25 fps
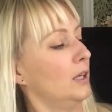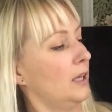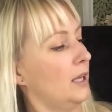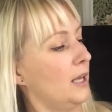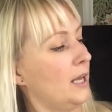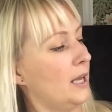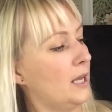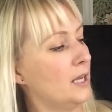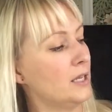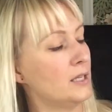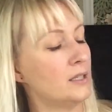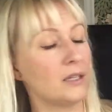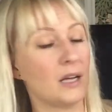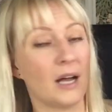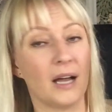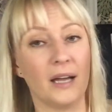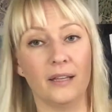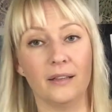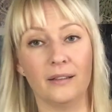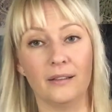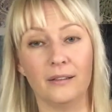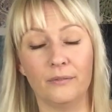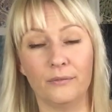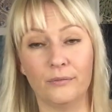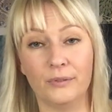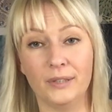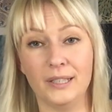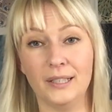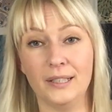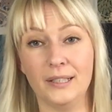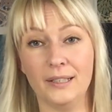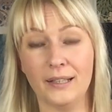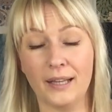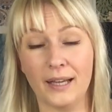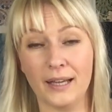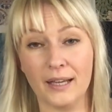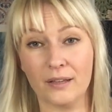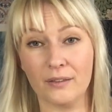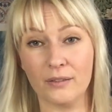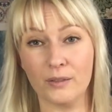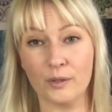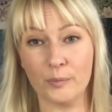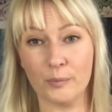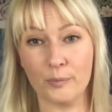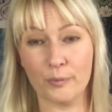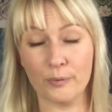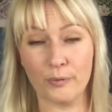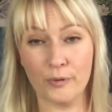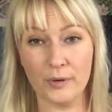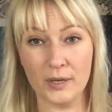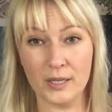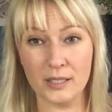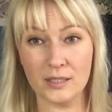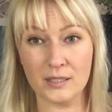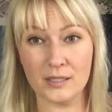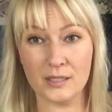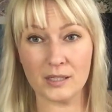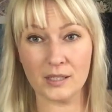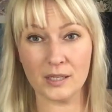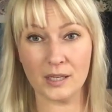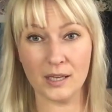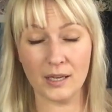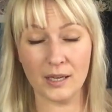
And I really like the print